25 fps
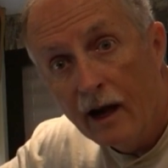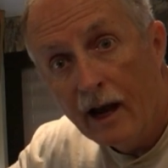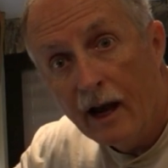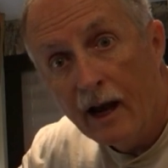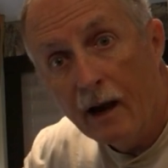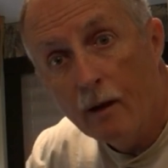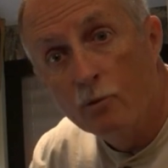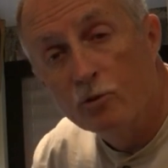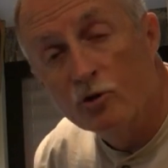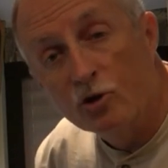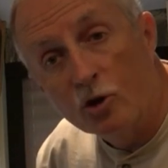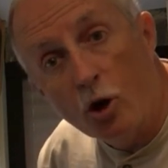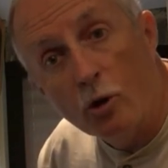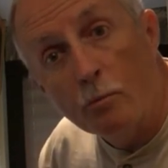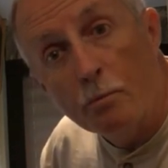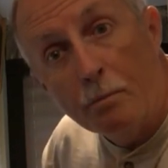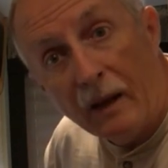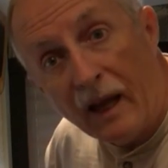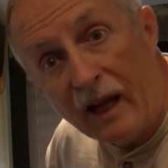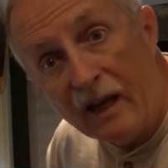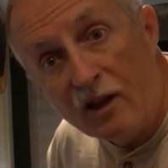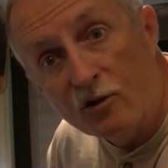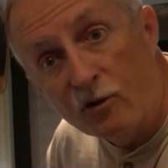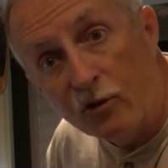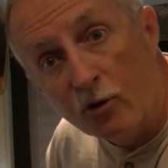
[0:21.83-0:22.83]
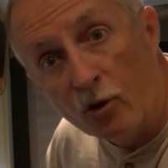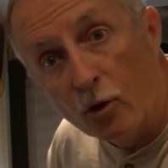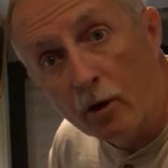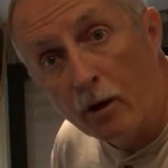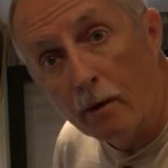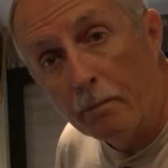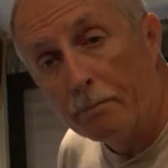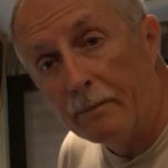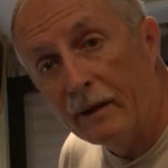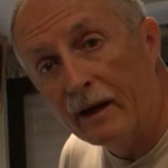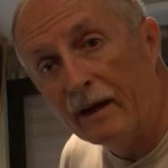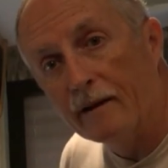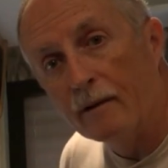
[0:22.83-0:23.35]
It was a good place for
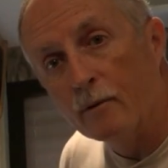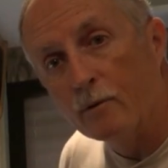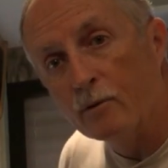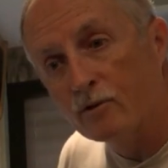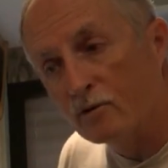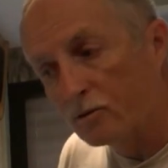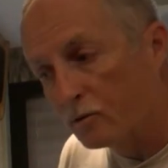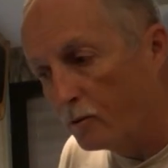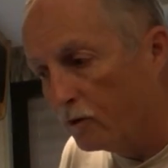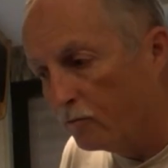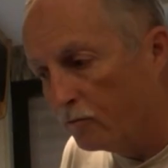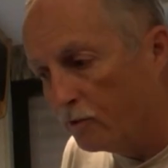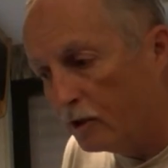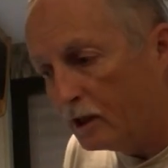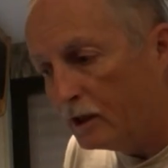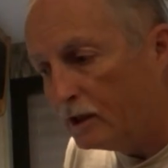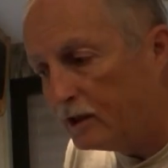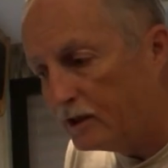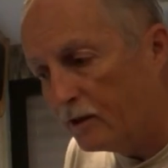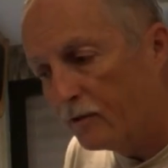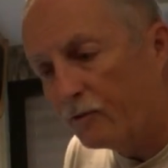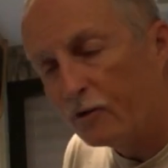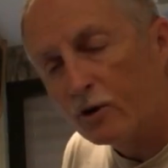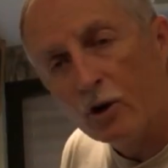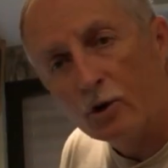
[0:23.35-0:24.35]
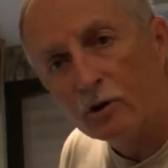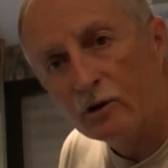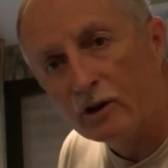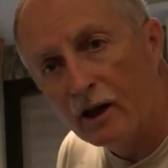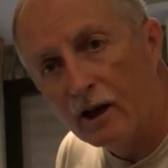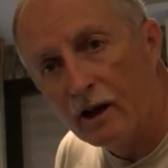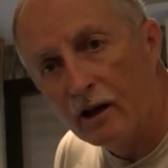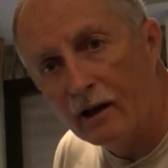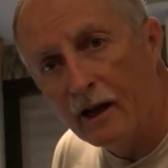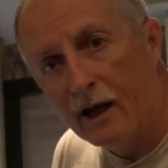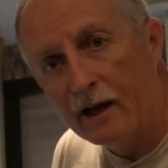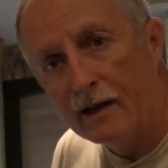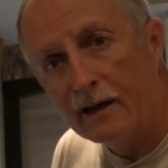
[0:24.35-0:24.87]
it, but it was really difficult to get
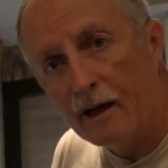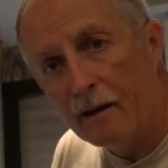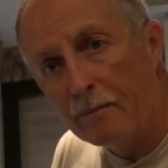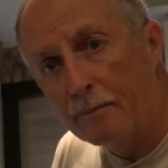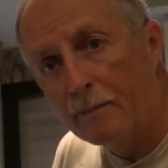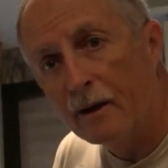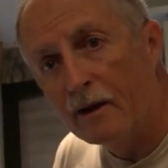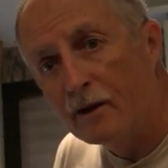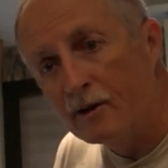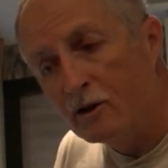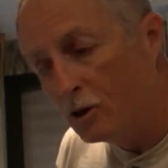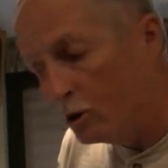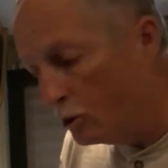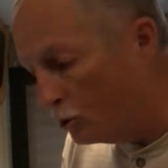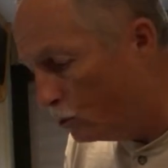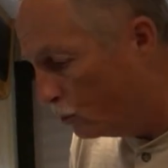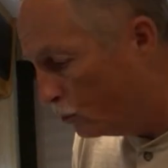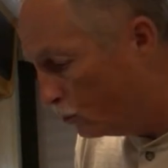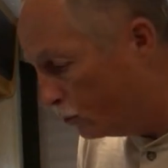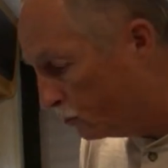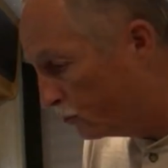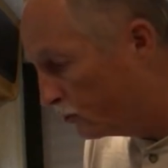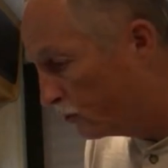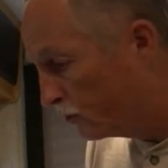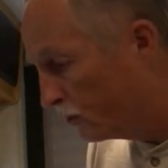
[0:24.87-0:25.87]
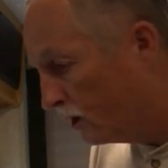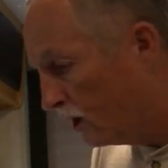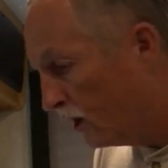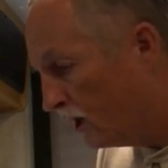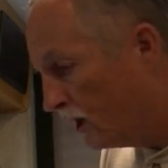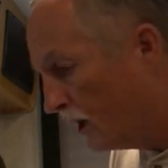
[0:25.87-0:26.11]
it lined up and use.